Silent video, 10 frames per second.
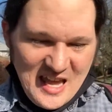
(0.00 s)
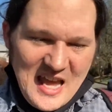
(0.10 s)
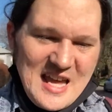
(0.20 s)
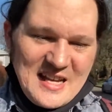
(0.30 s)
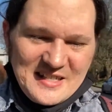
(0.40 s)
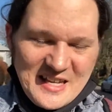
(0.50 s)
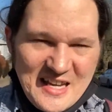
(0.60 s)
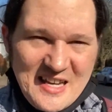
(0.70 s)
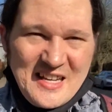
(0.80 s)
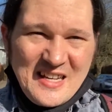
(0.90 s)
And
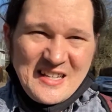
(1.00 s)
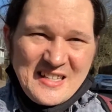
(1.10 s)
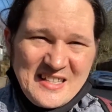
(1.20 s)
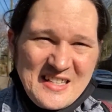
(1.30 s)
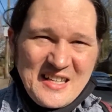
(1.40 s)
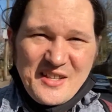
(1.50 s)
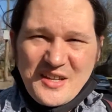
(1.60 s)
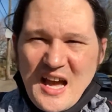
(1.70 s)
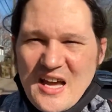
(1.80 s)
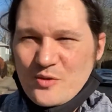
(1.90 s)

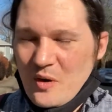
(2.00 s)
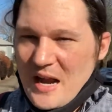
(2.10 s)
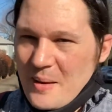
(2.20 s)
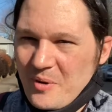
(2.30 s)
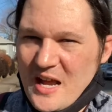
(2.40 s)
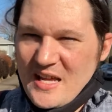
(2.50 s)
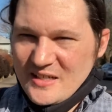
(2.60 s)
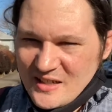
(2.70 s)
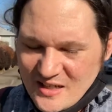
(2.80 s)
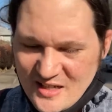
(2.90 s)
the guys were
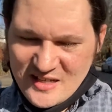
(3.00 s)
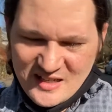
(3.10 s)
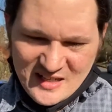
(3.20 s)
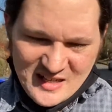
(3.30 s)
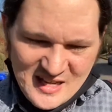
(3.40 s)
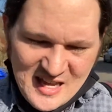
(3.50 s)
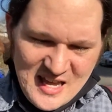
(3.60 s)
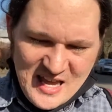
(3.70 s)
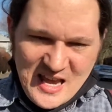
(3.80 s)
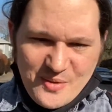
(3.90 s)
apprehended
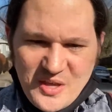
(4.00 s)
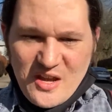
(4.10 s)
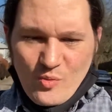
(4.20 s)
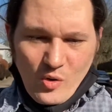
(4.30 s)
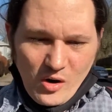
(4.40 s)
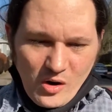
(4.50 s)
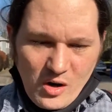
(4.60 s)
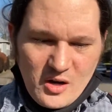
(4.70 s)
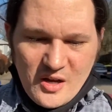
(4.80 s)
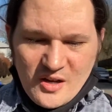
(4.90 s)
and they
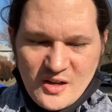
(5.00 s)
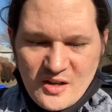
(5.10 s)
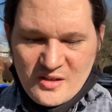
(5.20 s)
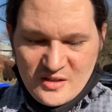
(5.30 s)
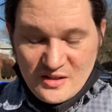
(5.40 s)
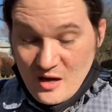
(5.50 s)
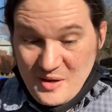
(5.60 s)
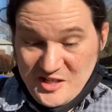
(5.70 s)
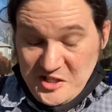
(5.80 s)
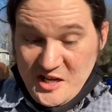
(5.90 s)
were,
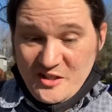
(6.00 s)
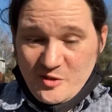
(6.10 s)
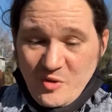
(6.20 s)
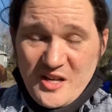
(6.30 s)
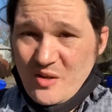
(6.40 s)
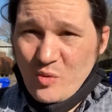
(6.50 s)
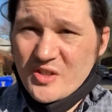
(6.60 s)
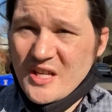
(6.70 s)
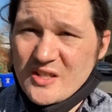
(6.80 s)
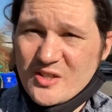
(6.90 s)
I'm actually kind of surprised they
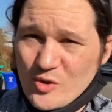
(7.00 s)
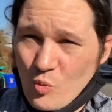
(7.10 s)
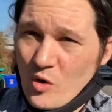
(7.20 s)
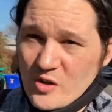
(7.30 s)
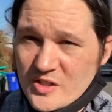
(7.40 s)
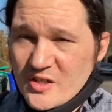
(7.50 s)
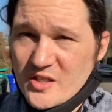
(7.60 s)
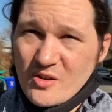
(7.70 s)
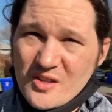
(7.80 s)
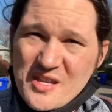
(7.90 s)
weren't sentenced to worse
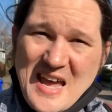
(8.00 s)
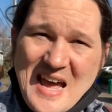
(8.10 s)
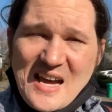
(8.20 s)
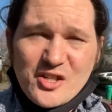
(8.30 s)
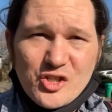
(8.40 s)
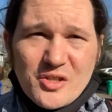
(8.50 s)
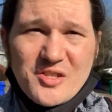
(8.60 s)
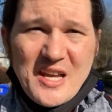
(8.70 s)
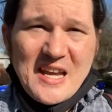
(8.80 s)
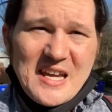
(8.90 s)
considering the
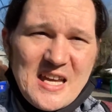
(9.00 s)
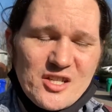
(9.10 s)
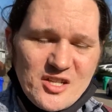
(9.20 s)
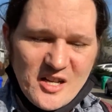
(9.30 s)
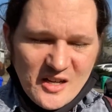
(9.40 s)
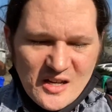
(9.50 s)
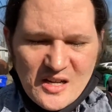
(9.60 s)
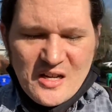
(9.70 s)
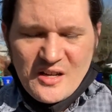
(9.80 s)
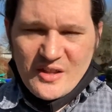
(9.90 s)
actions they engaged in.
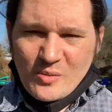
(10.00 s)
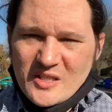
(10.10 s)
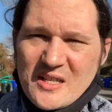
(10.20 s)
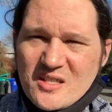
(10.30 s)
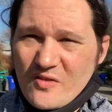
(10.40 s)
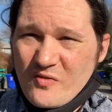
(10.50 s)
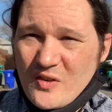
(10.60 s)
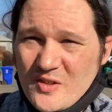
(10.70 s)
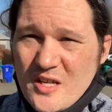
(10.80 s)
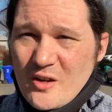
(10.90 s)
They were sentenced to
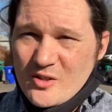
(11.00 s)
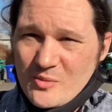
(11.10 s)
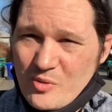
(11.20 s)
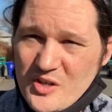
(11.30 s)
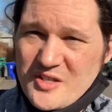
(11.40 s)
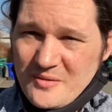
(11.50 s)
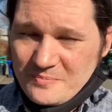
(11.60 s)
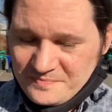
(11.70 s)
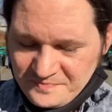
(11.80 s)
50 years in prison.